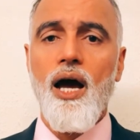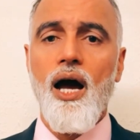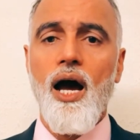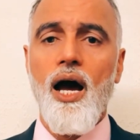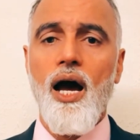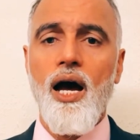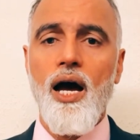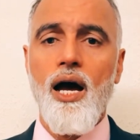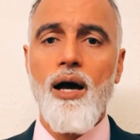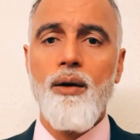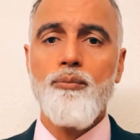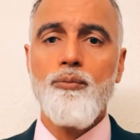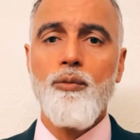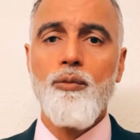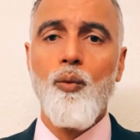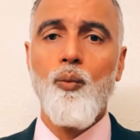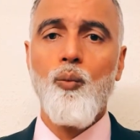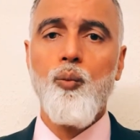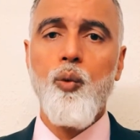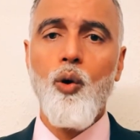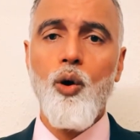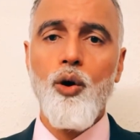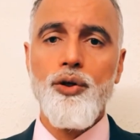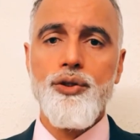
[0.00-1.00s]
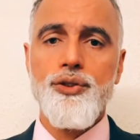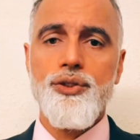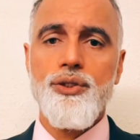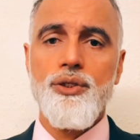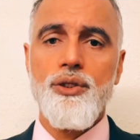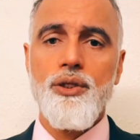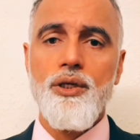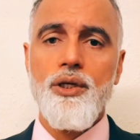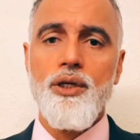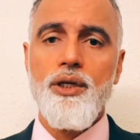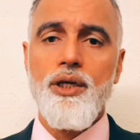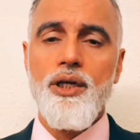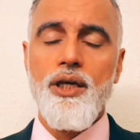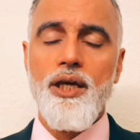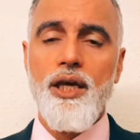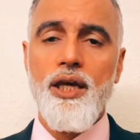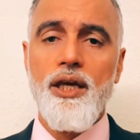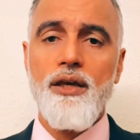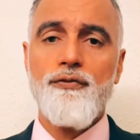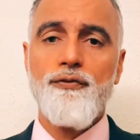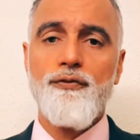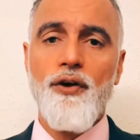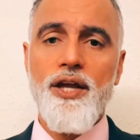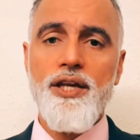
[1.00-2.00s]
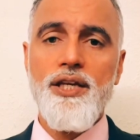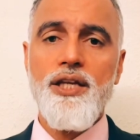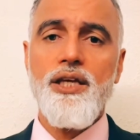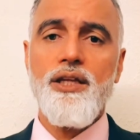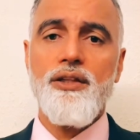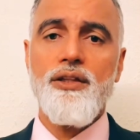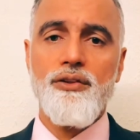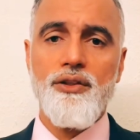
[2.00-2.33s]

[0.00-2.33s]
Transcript: what, if any,